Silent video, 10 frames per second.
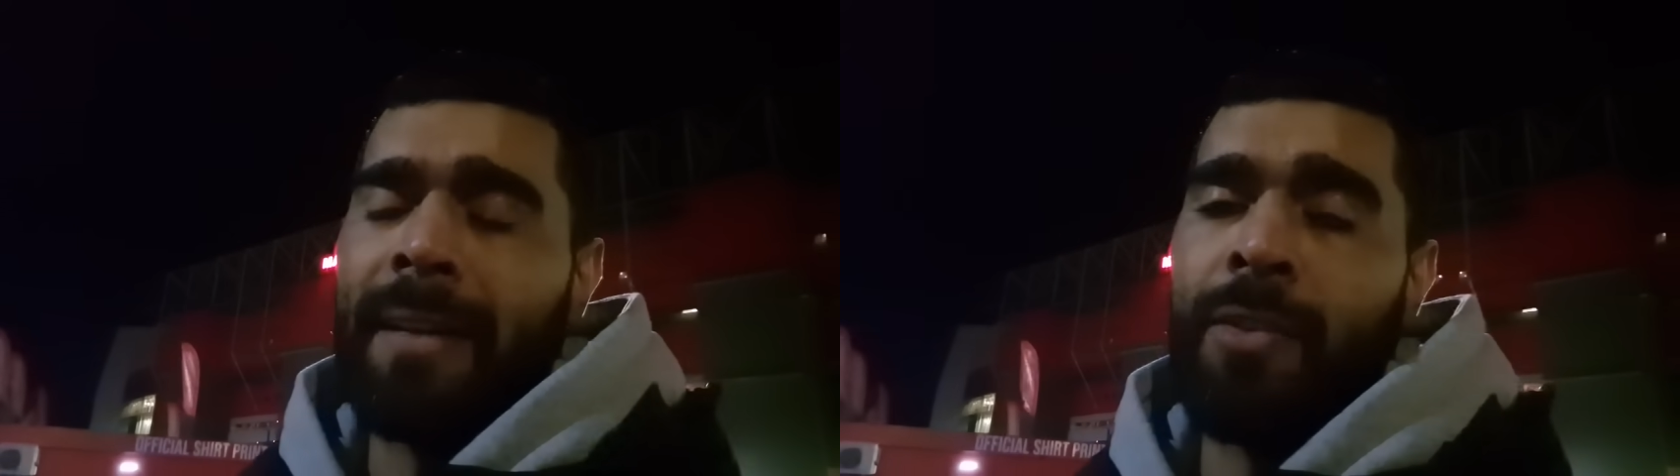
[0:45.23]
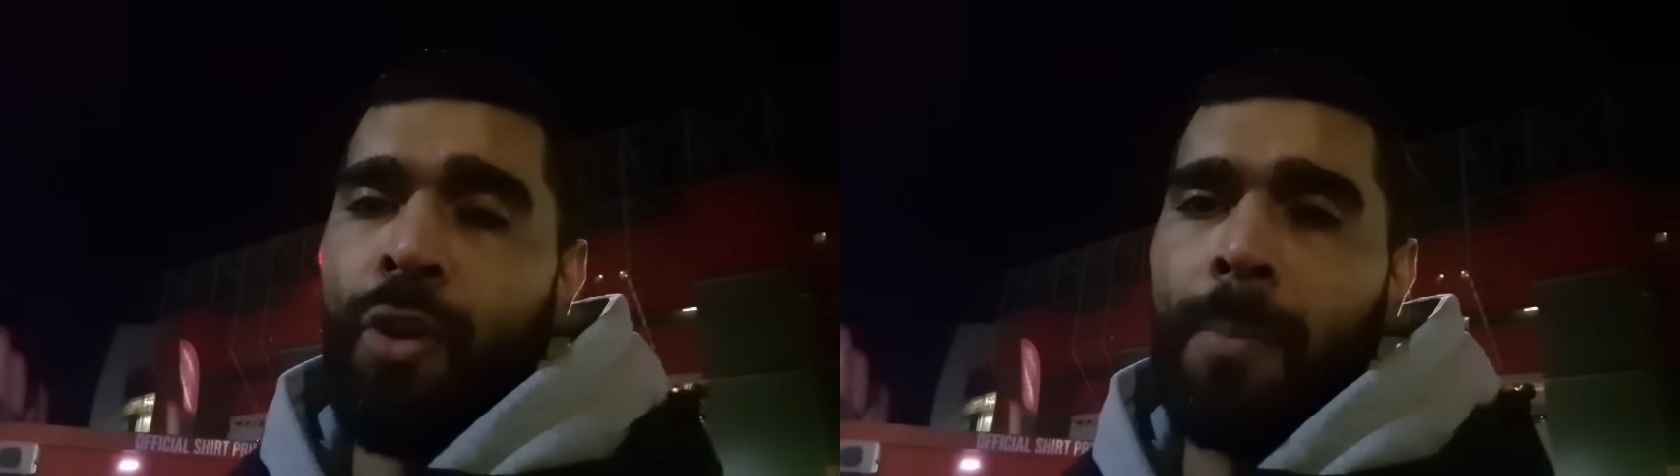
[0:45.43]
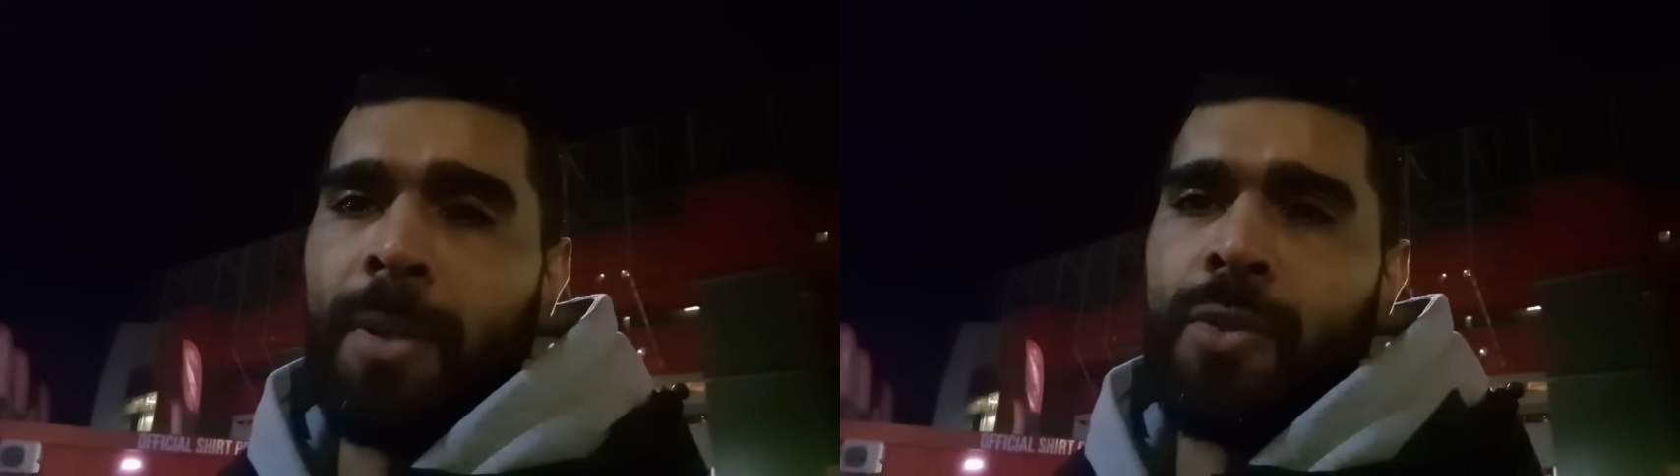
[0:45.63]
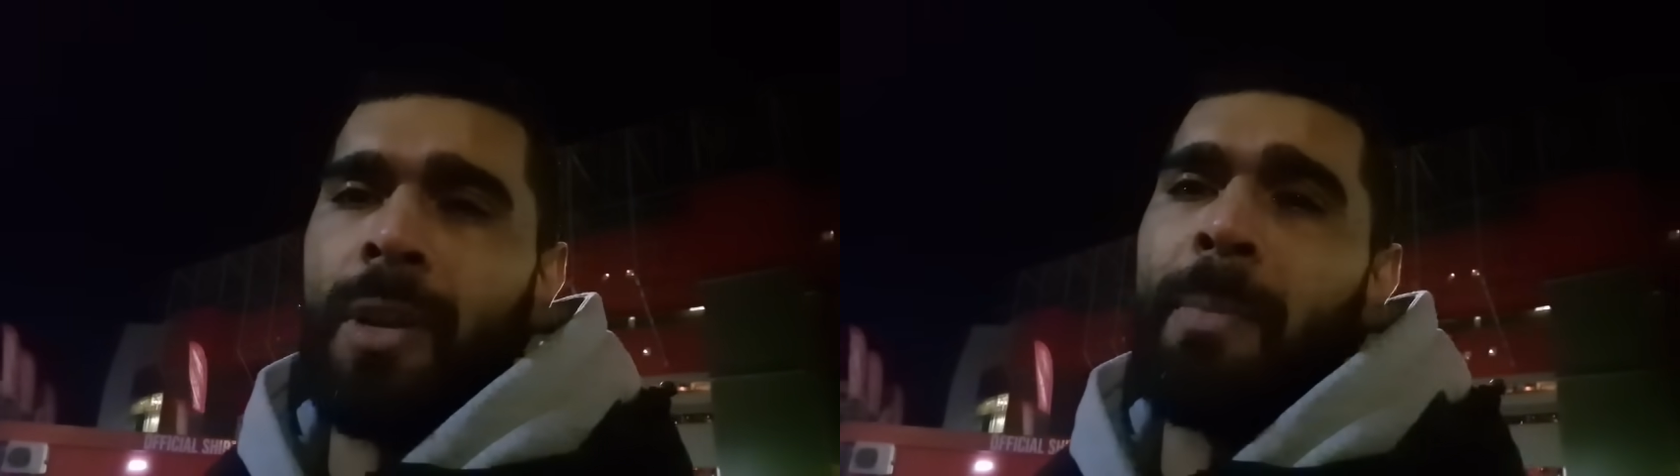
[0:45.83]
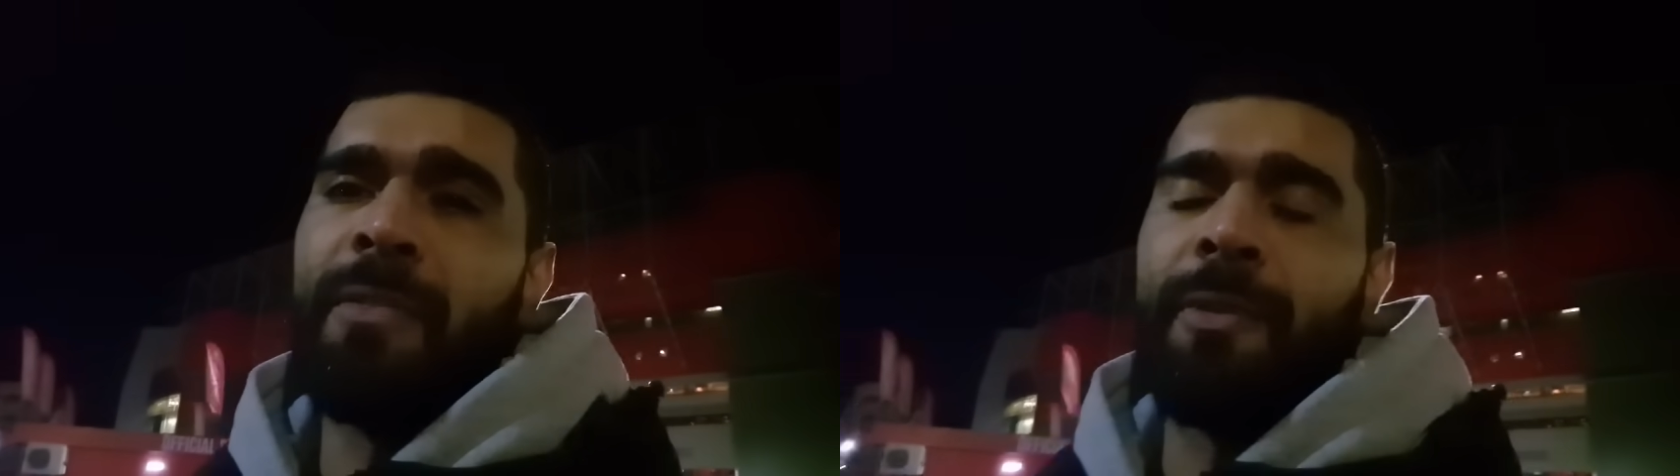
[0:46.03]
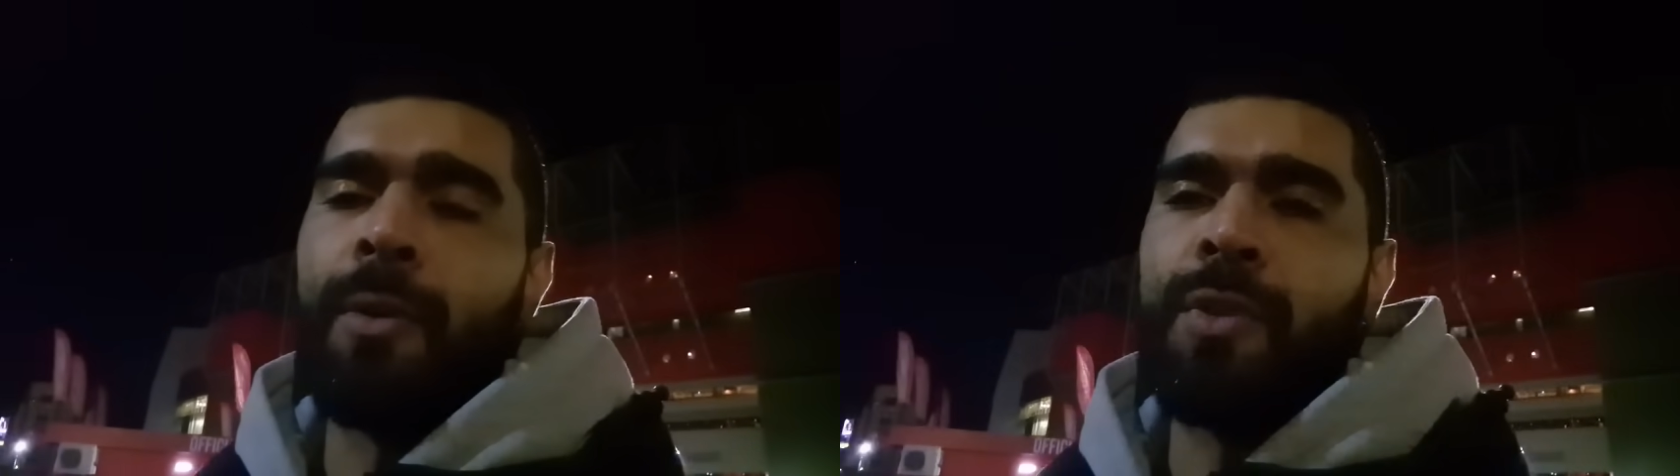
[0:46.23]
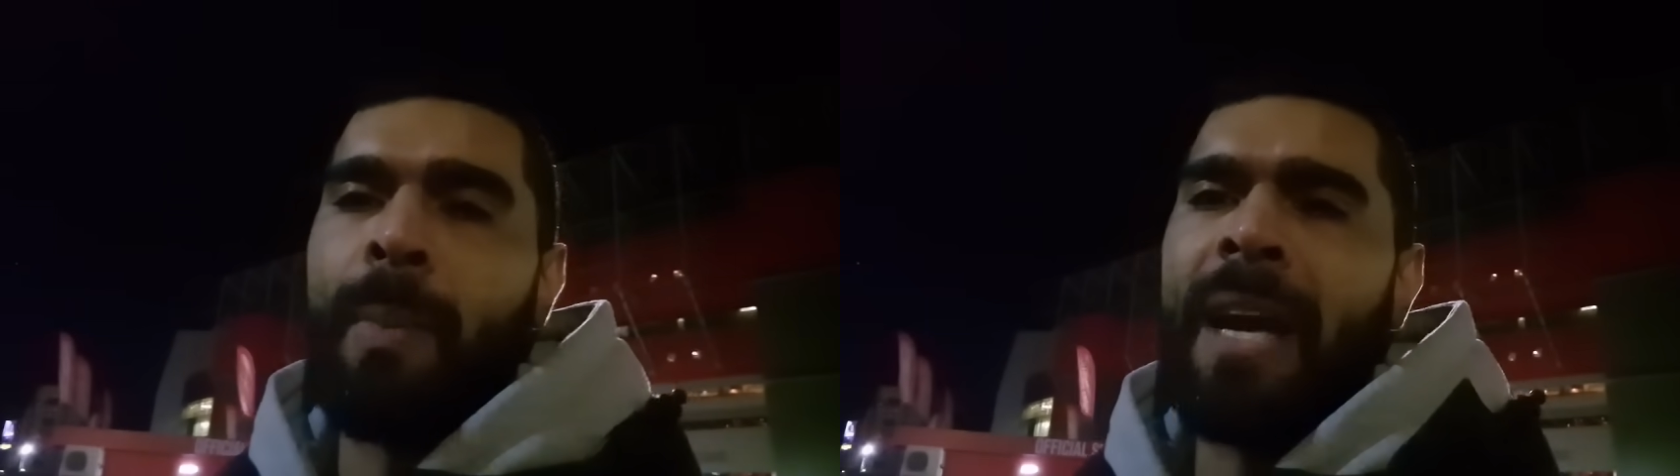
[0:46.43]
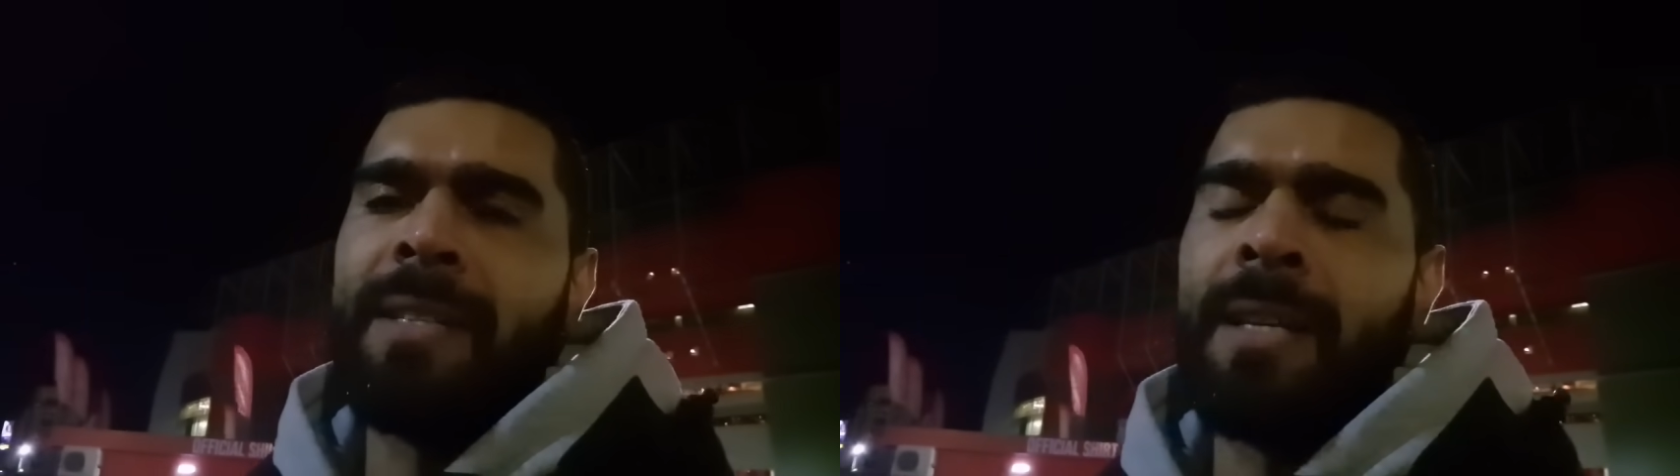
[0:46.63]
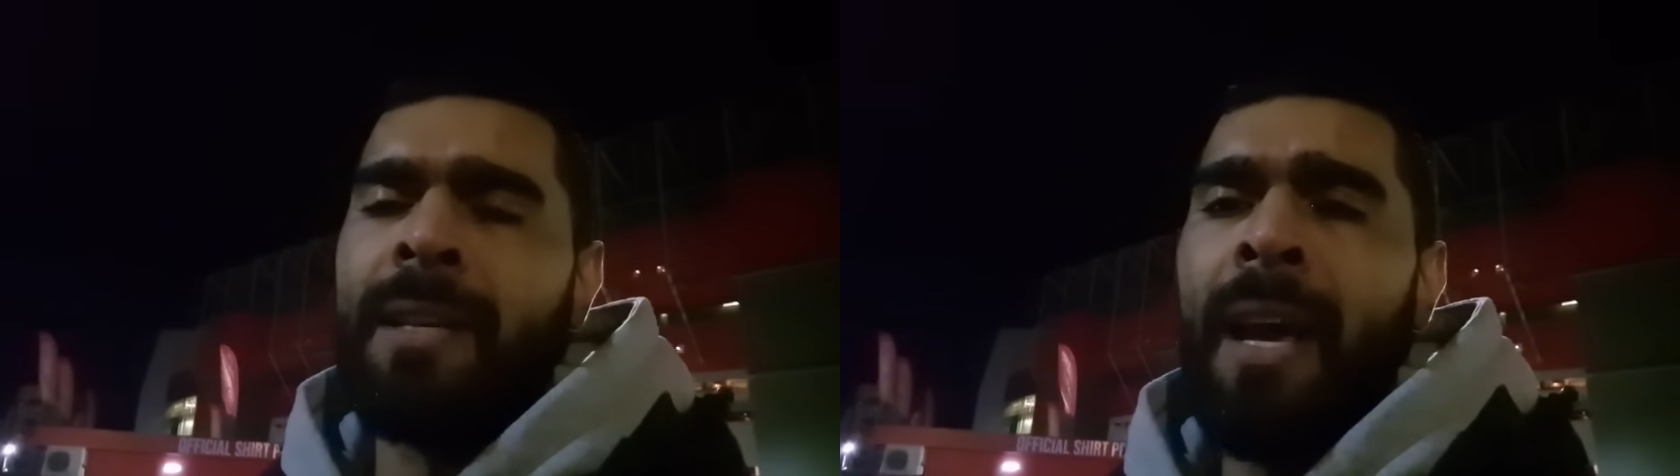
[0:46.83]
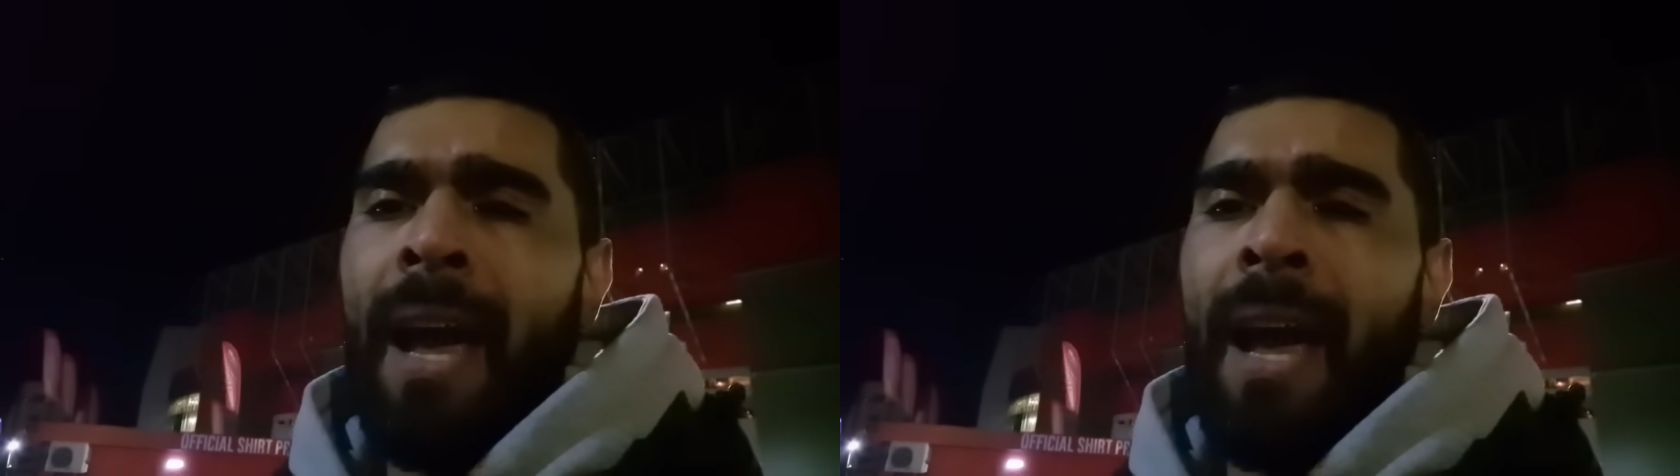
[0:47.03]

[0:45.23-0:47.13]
he dropped into the midfield spaces